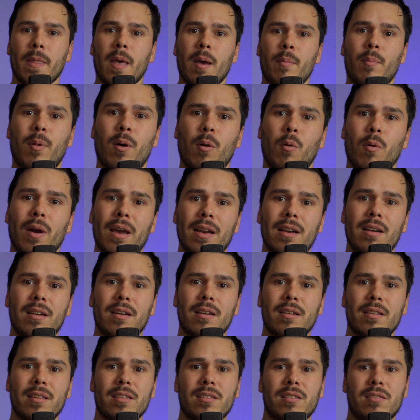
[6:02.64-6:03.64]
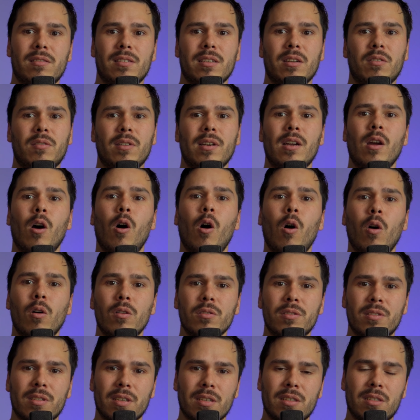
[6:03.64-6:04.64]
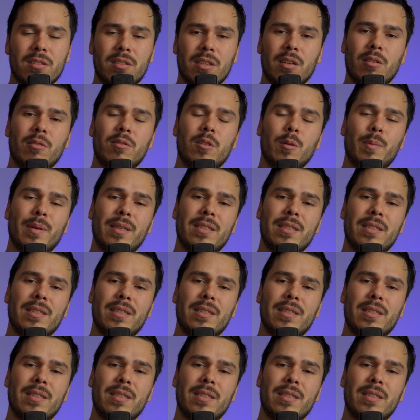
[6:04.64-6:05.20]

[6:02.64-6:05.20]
But whether this theory holds is still to be